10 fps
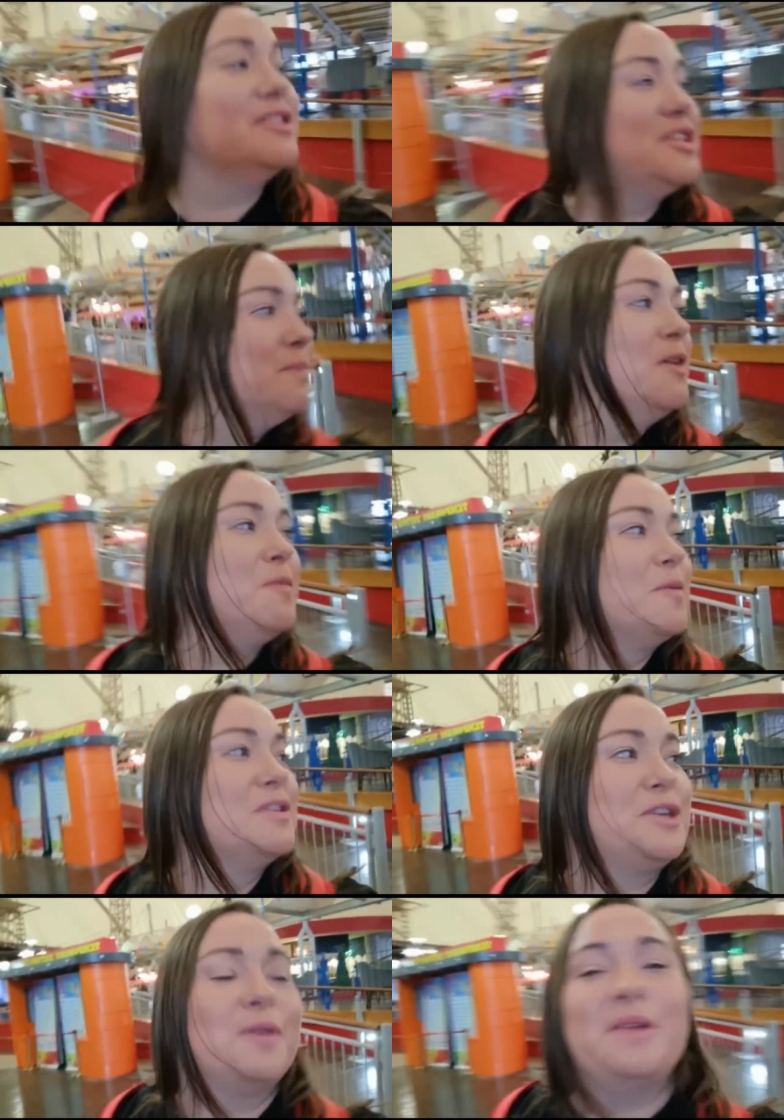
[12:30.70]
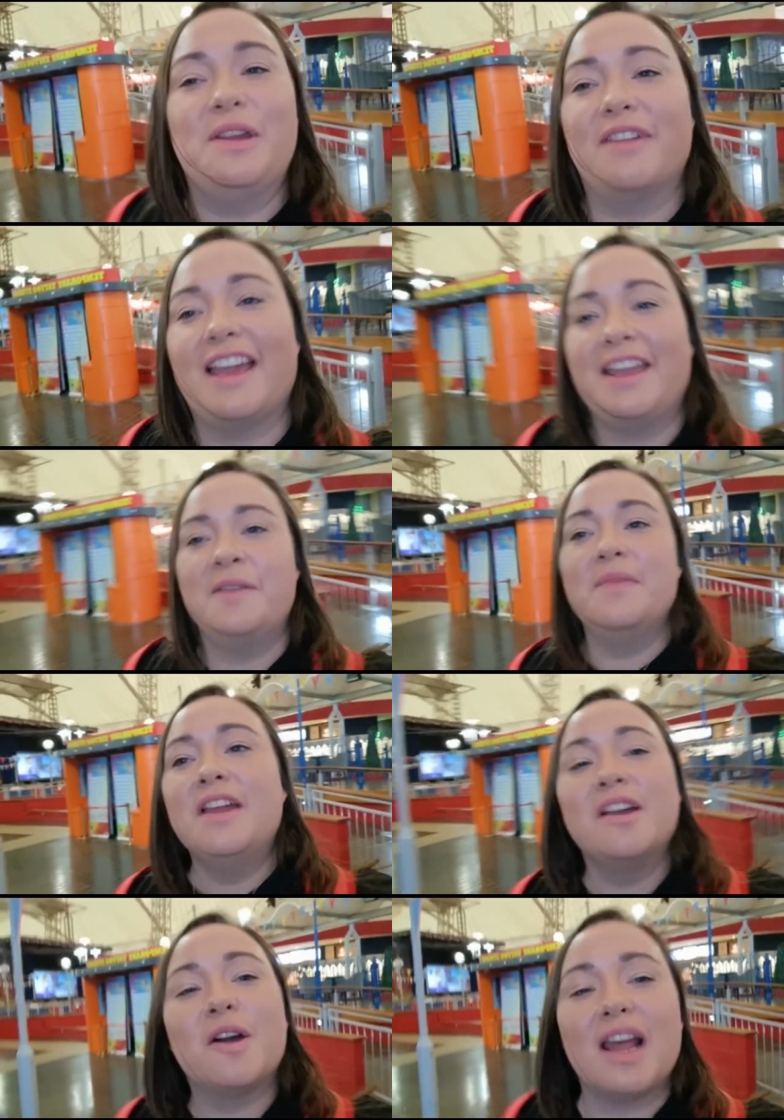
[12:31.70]
watched the Paw Patrol movie,
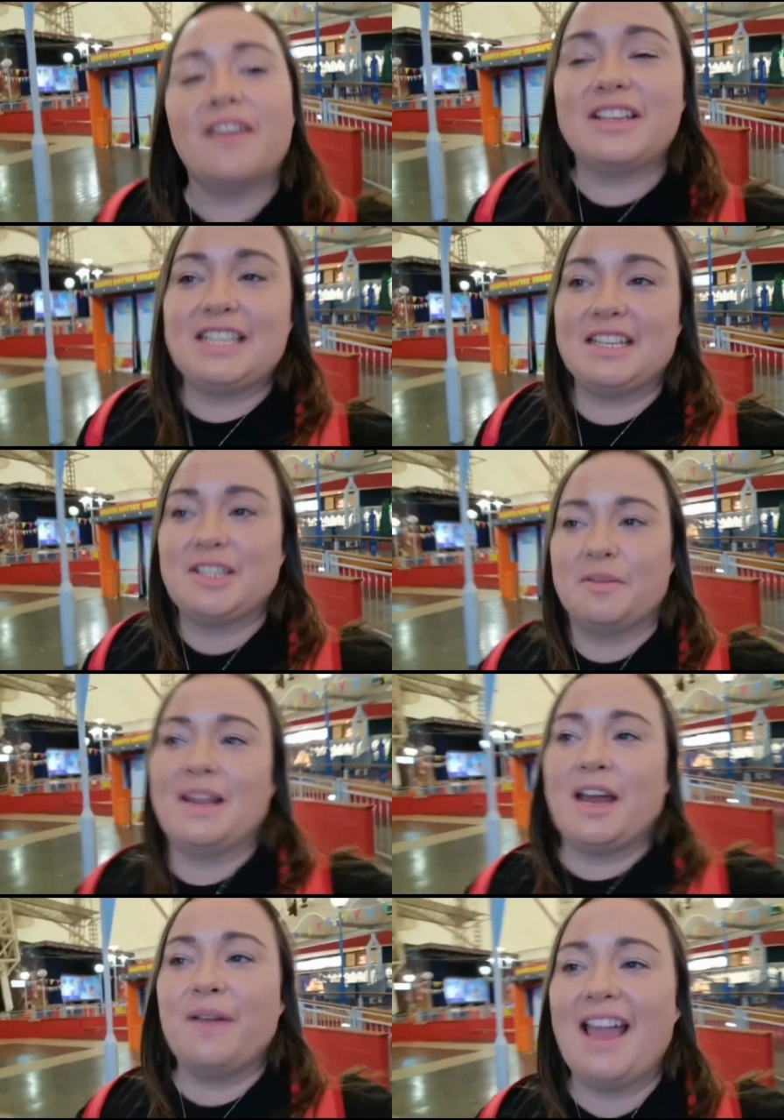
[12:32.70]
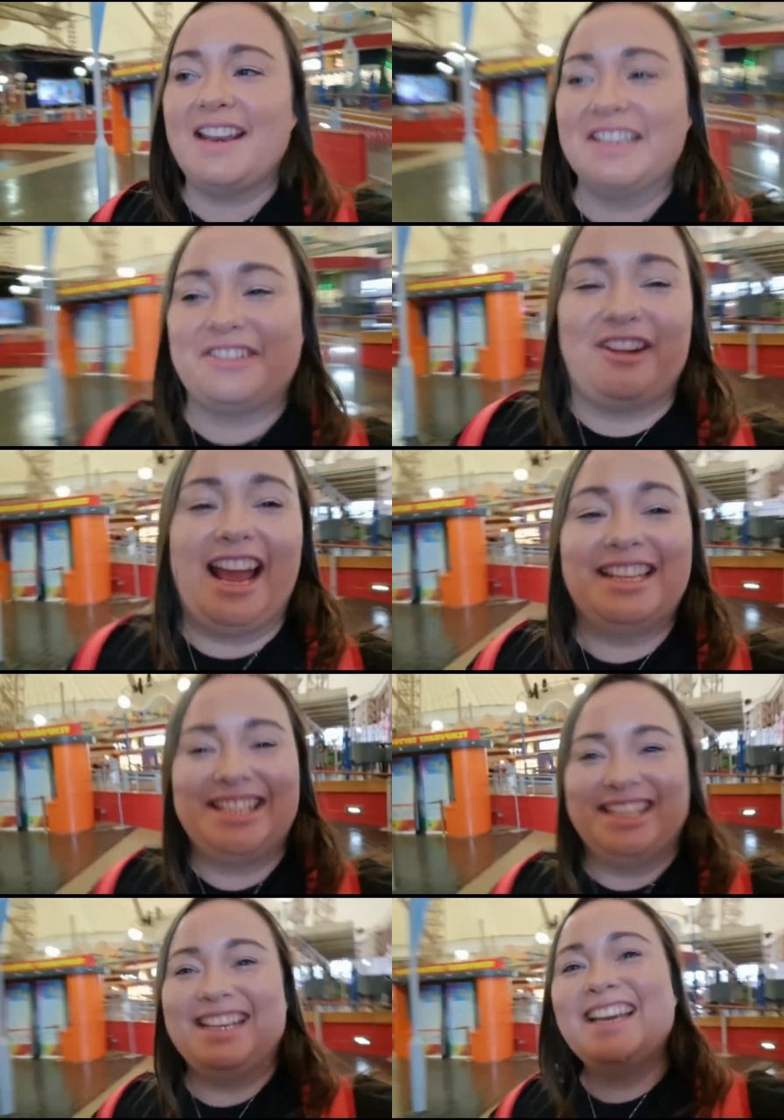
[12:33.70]
got out of his system and now we're heading into
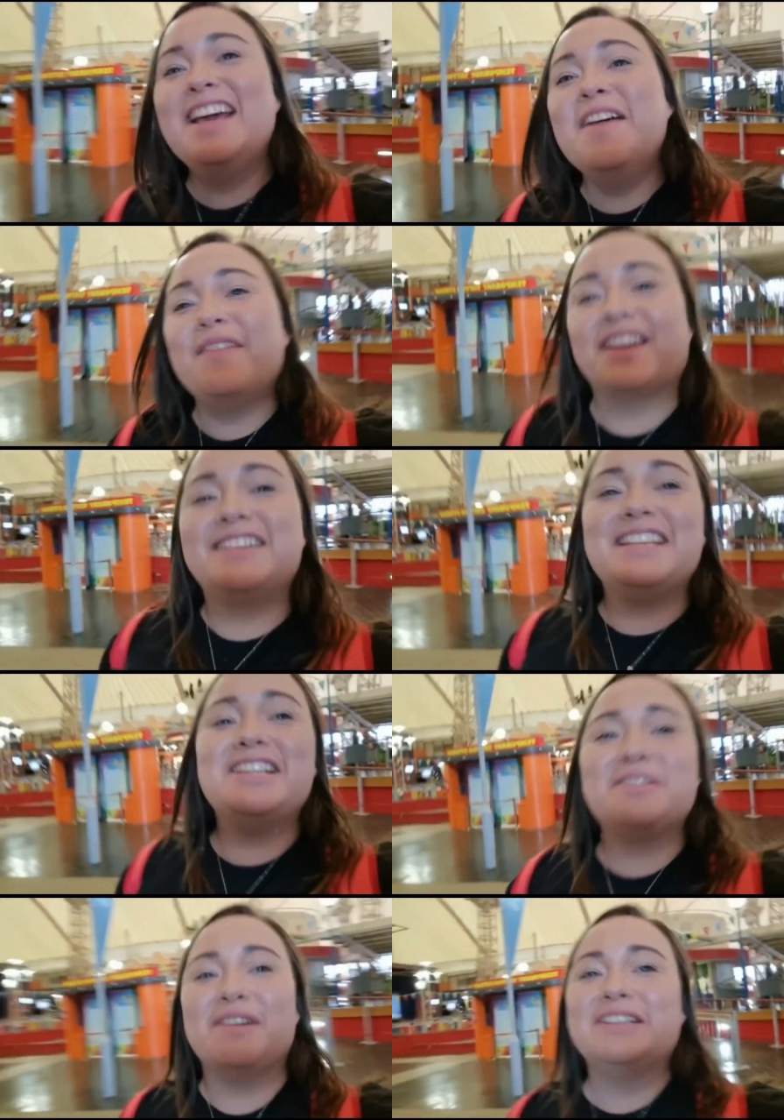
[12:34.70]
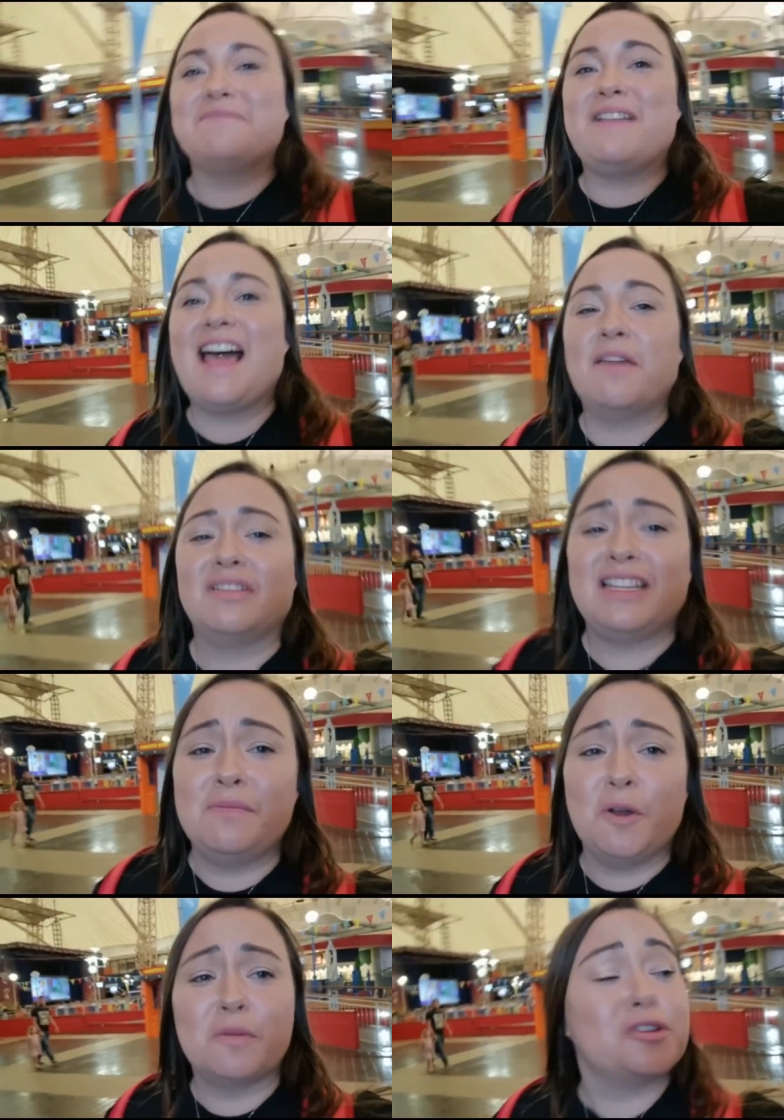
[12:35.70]
Reds because he just wanted to play. We've
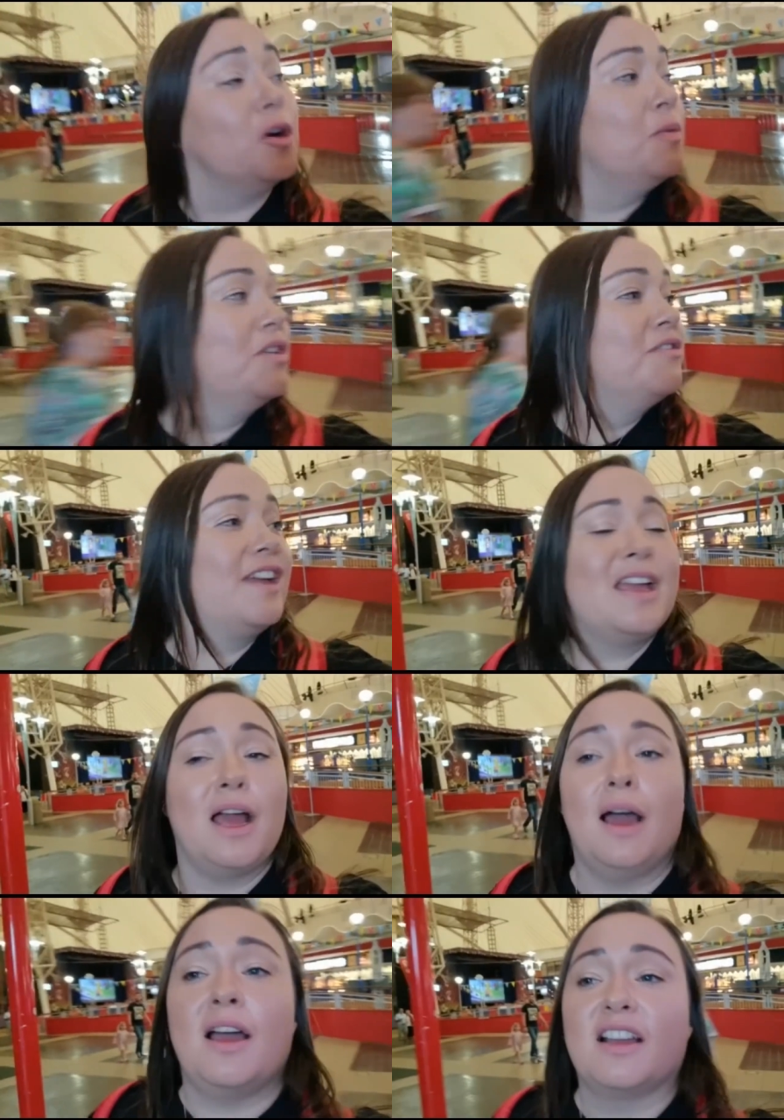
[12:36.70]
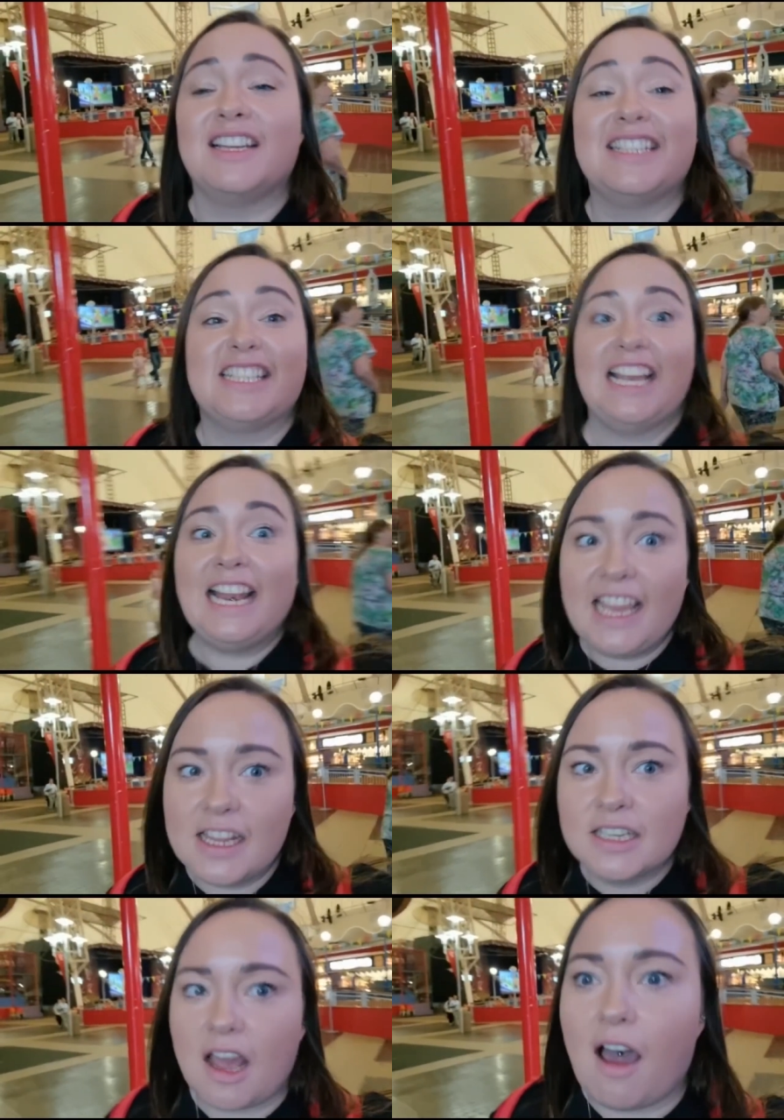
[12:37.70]
seen Paw Patrol movie a
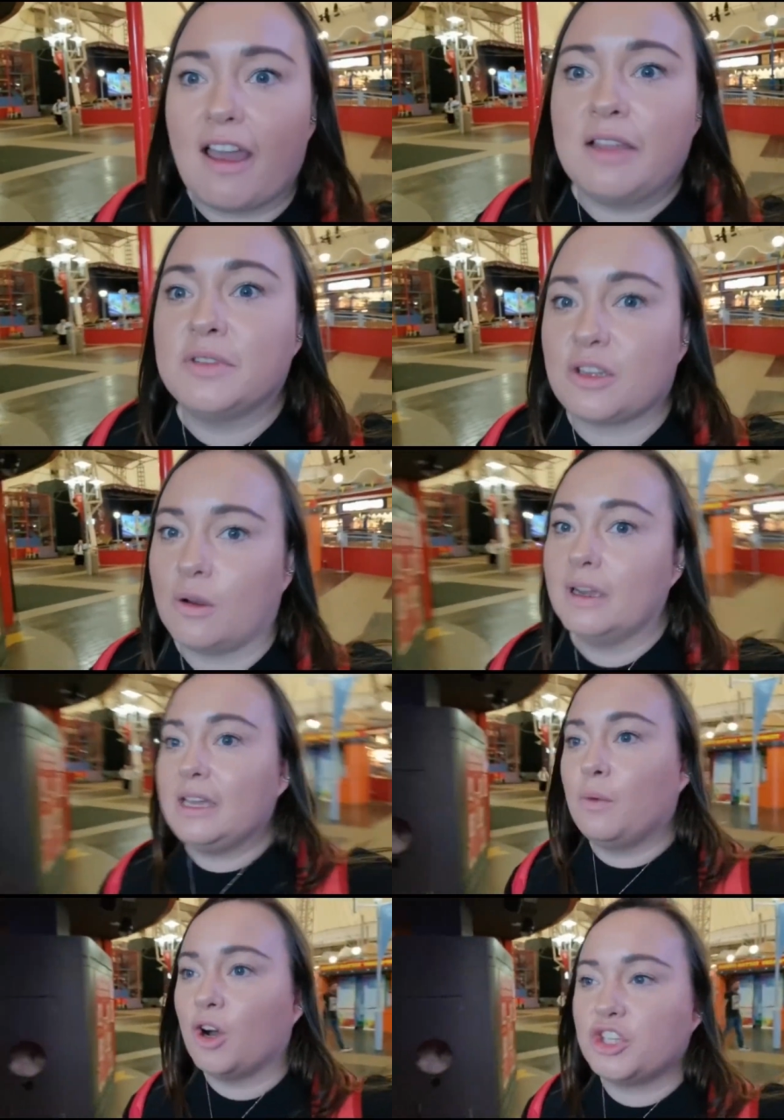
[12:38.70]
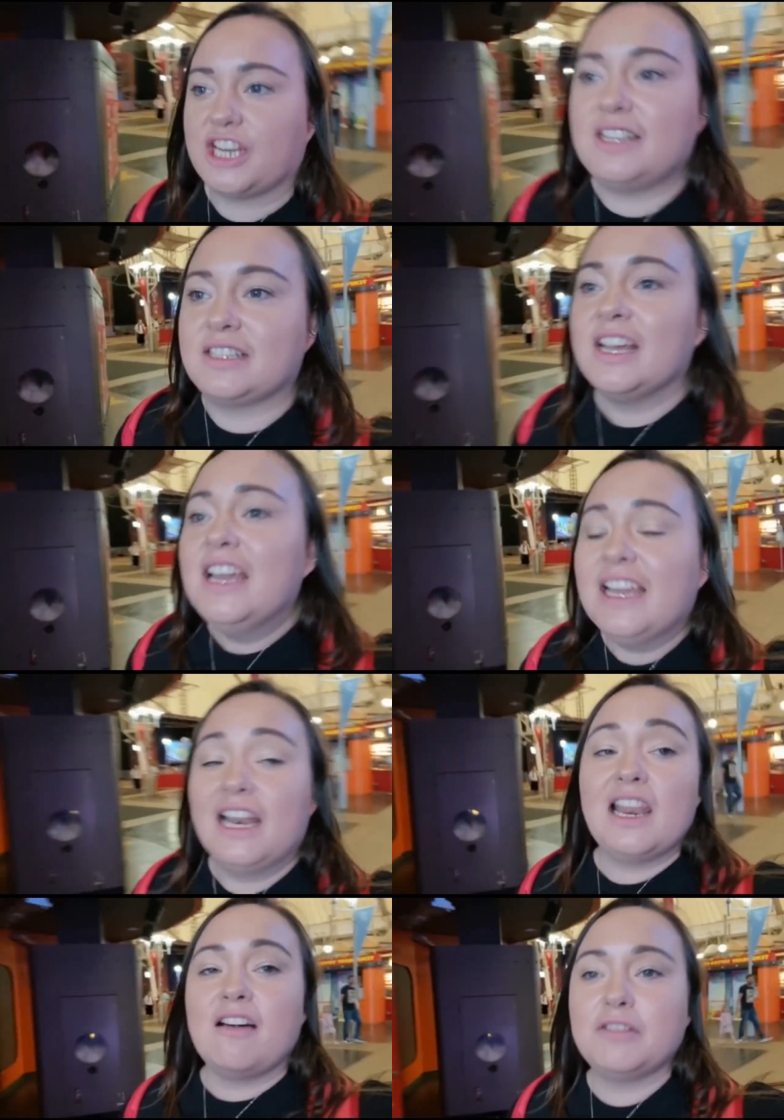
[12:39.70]
gazillion times. It's all he watches.
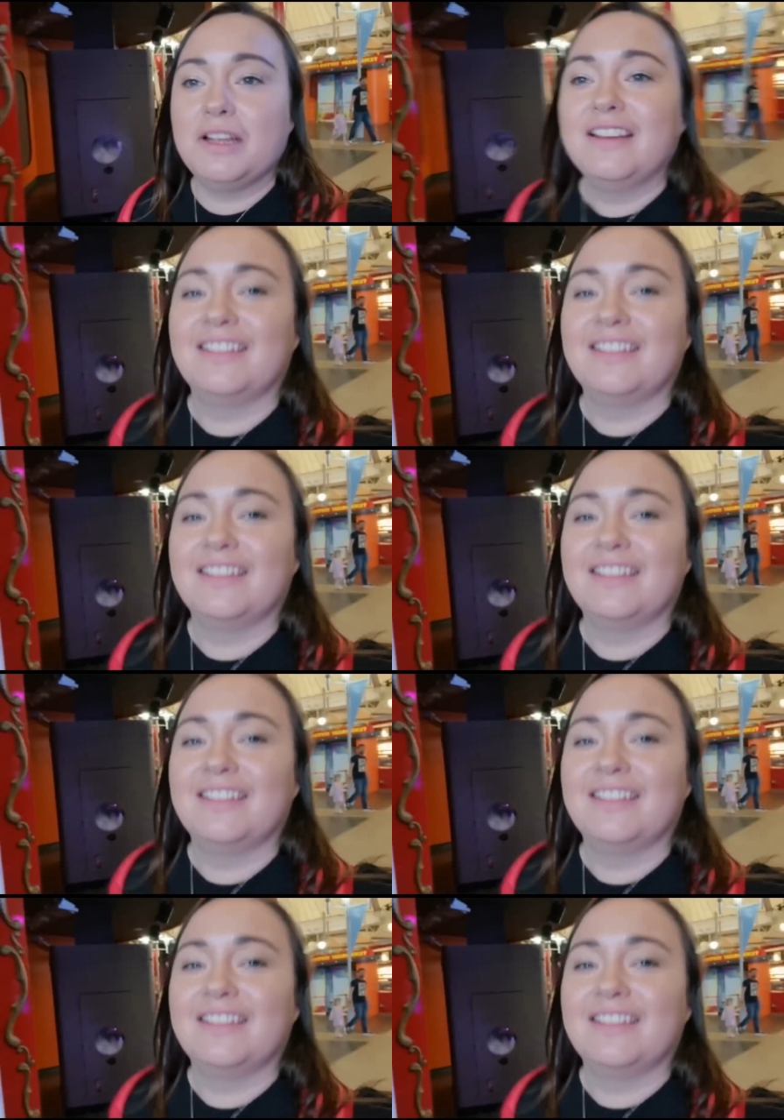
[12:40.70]
He loves